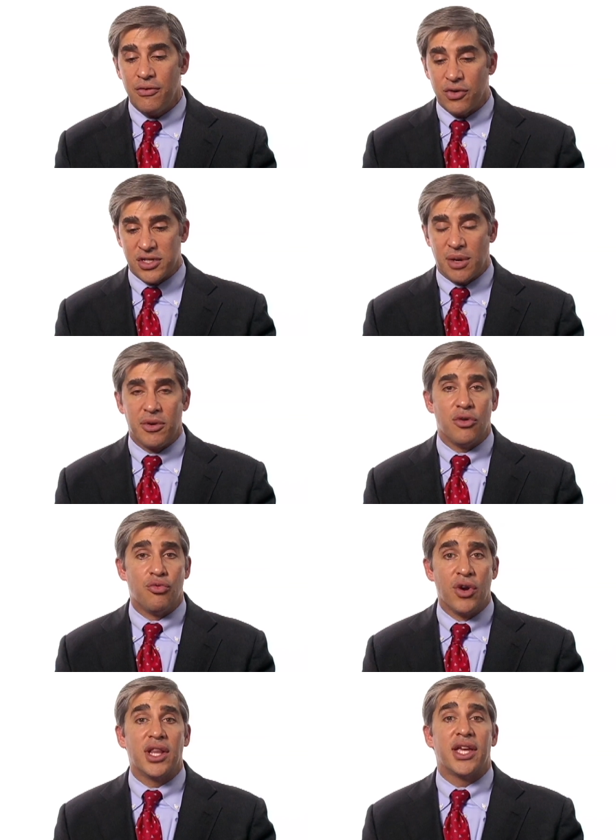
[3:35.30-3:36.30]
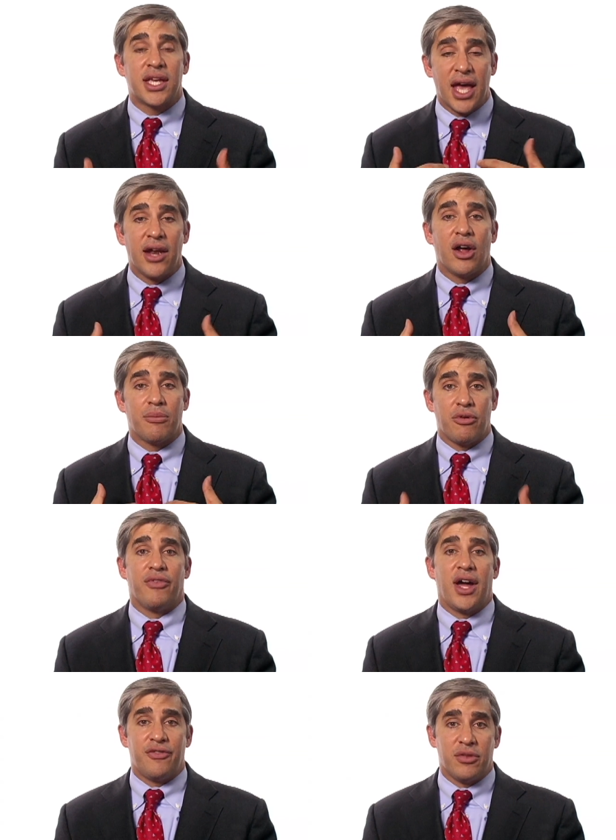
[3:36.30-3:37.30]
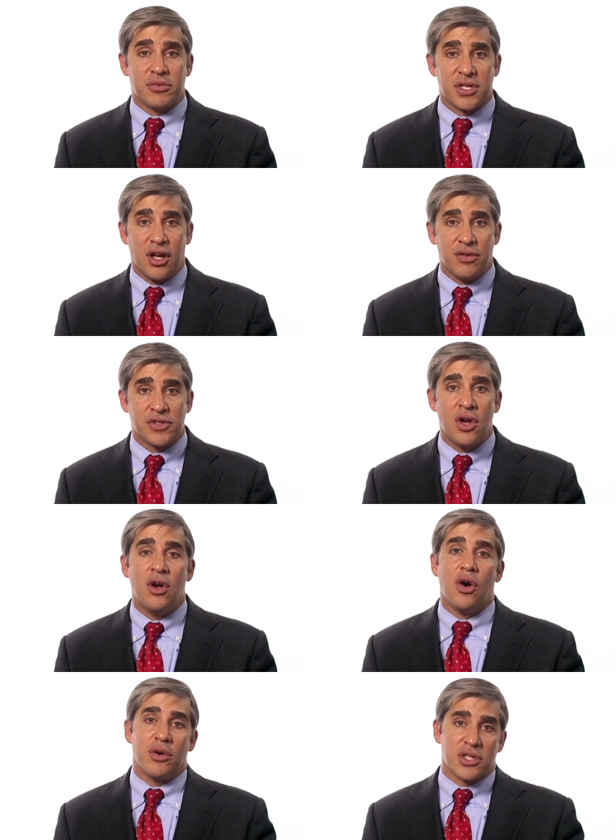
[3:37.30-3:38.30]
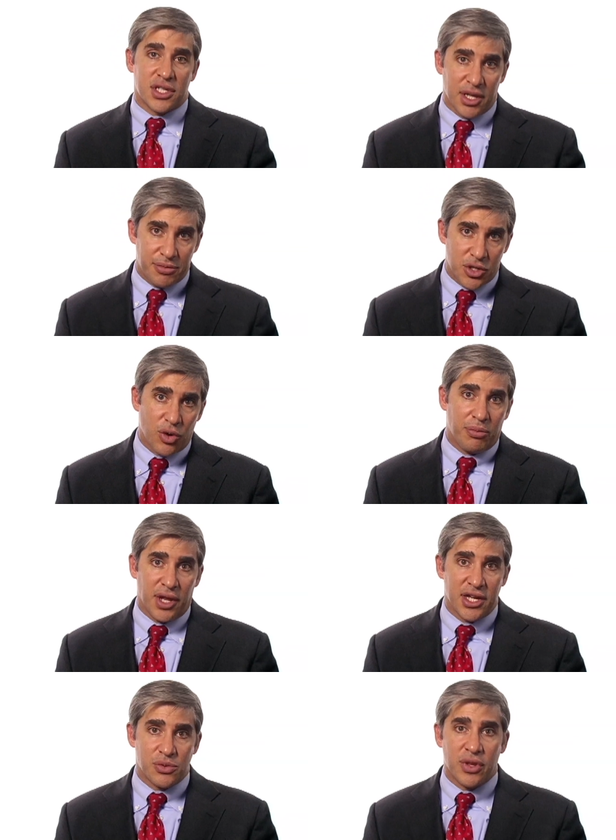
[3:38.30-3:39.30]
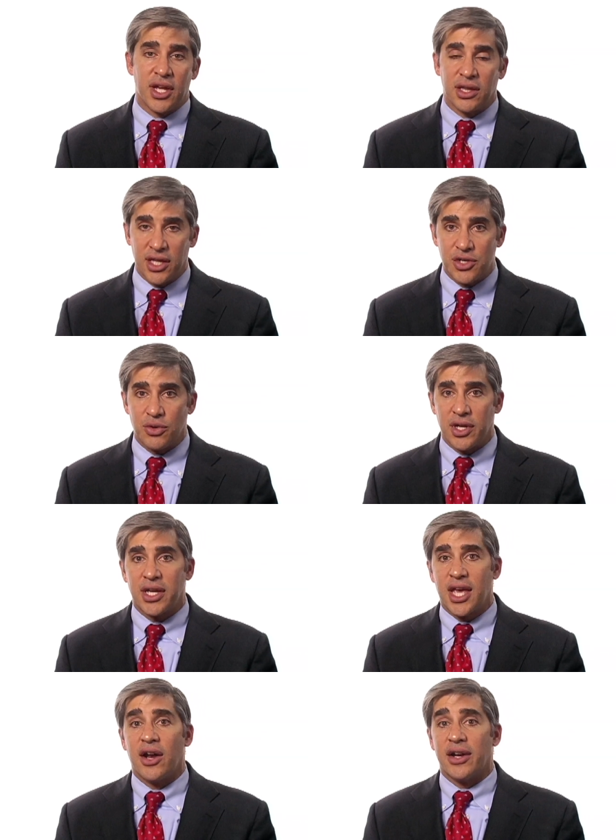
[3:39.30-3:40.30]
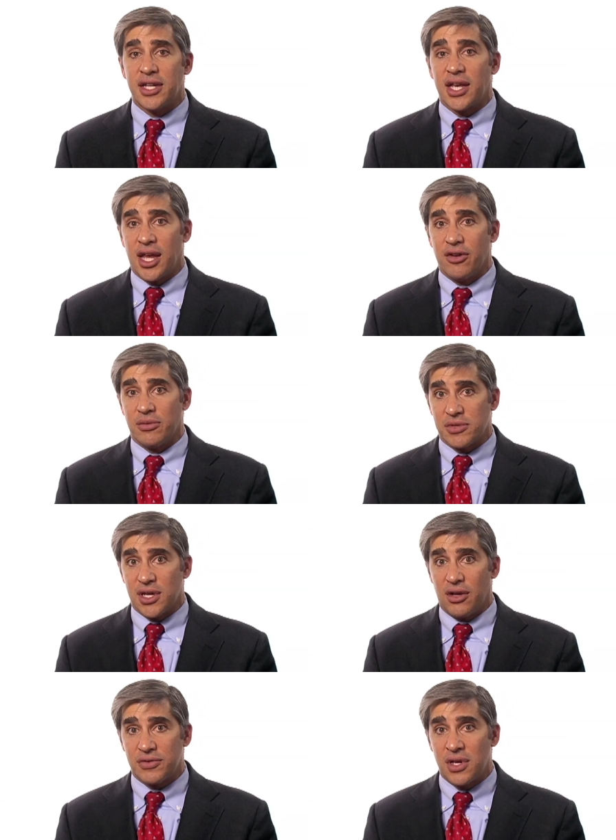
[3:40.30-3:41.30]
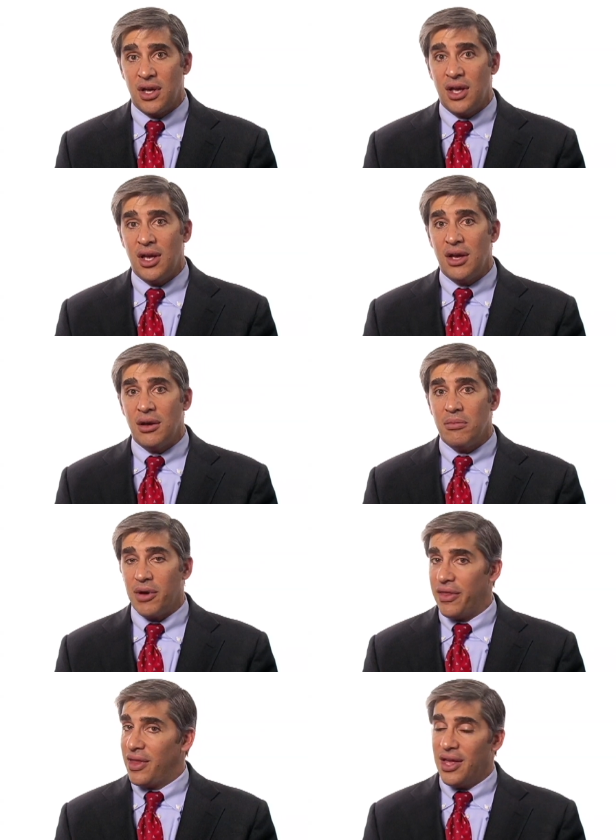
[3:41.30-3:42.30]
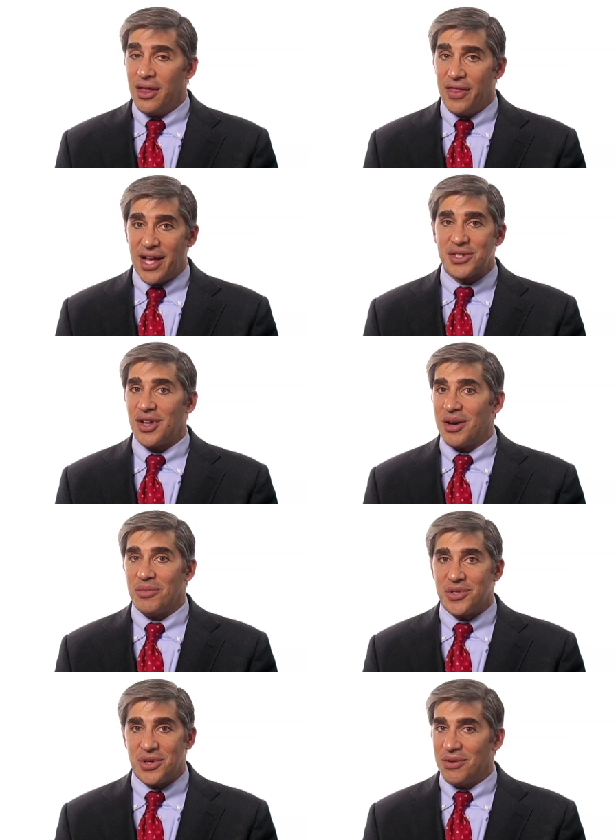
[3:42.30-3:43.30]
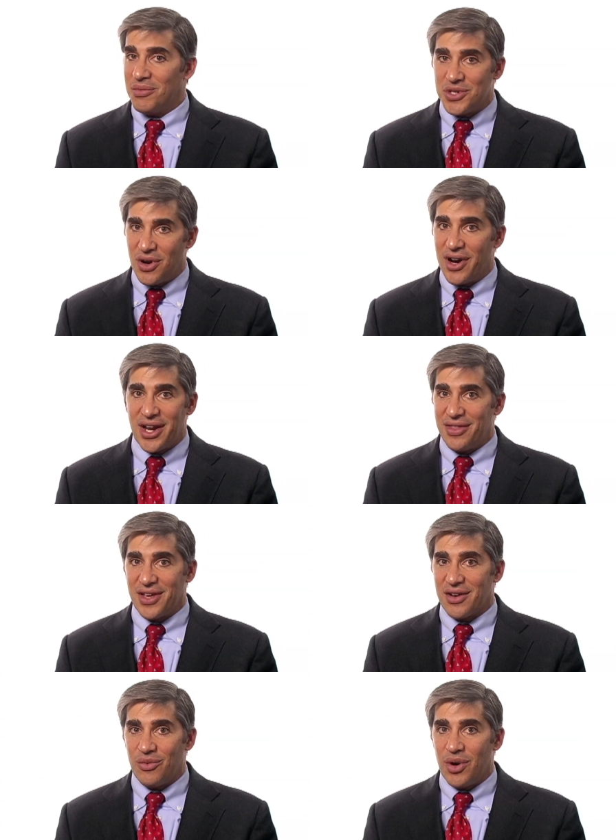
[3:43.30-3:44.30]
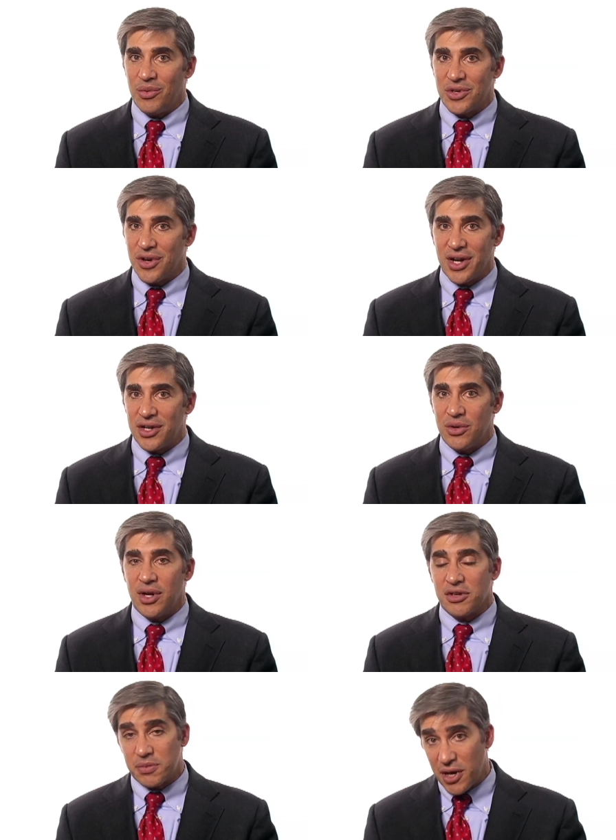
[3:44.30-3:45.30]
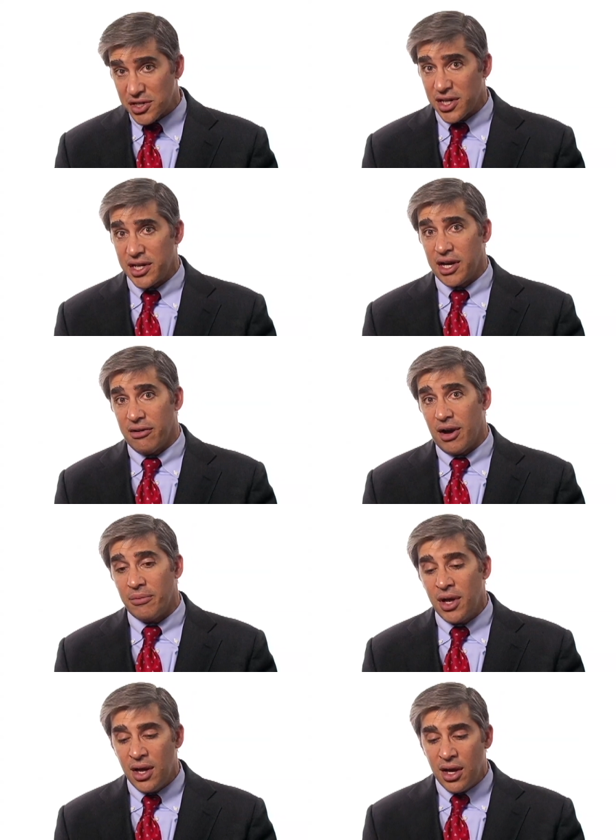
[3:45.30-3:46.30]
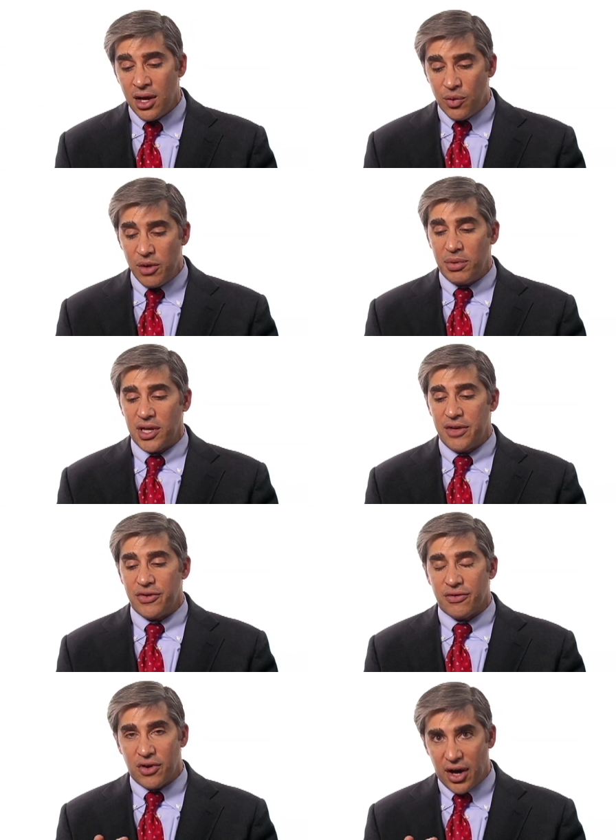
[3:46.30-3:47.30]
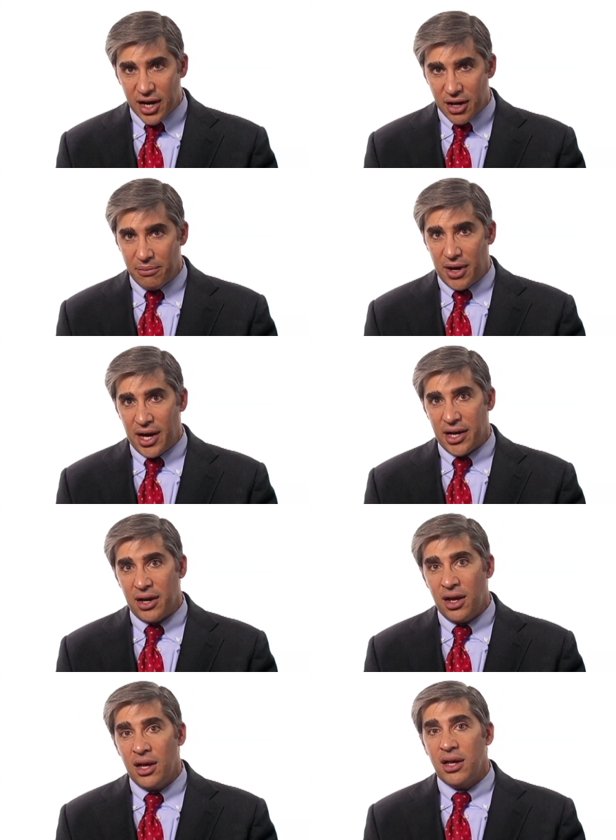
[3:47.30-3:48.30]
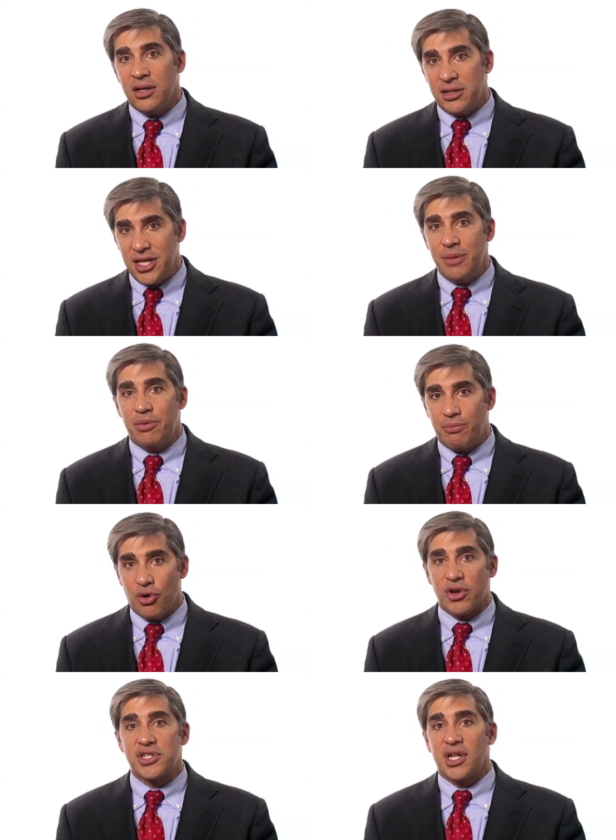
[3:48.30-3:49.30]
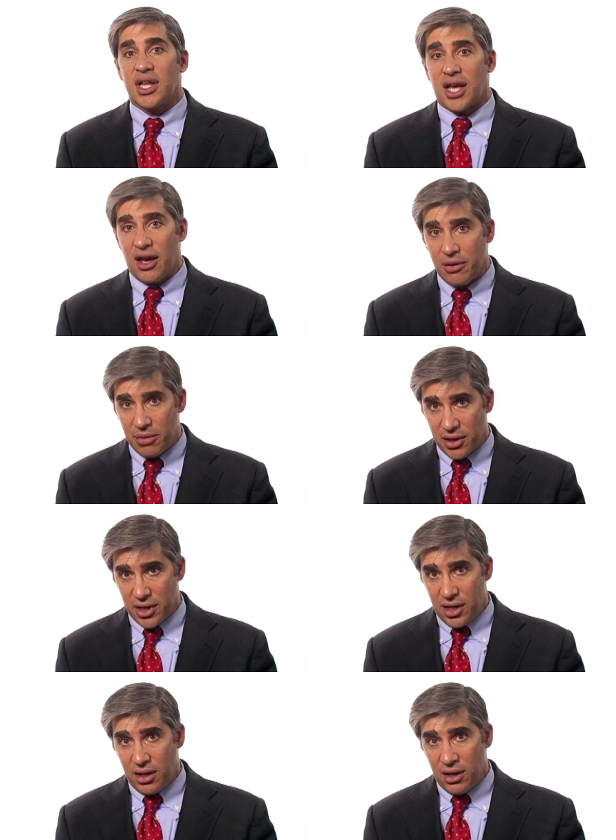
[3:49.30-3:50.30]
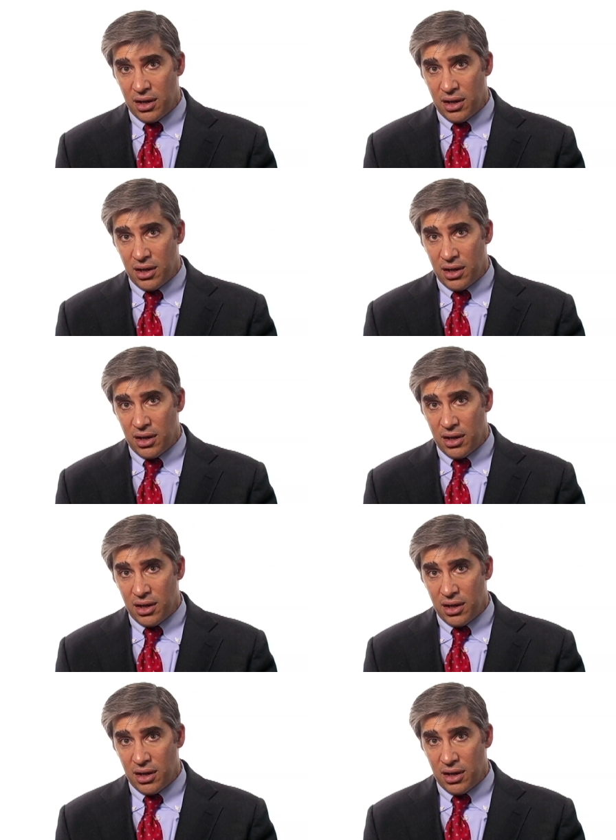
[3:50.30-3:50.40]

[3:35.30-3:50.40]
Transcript: for someone who really cannot provide for themselves or is slipped to a place where they literally cannot take care of themselves. But that's not a majority, I think, of what we're trying to do here, especially at Year Up. We believe you've got to combine deep personal accountability,